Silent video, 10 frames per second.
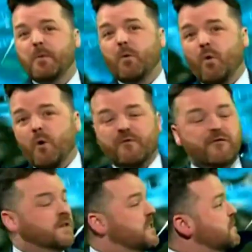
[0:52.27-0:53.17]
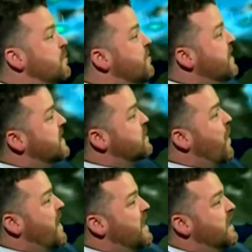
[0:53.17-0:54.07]
A warm front is moving its
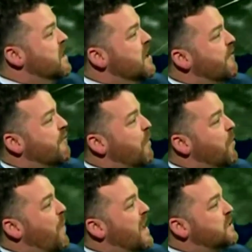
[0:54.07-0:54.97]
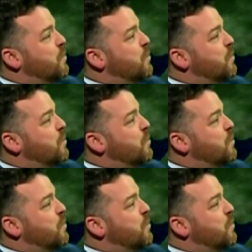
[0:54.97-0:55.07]
way in from the west.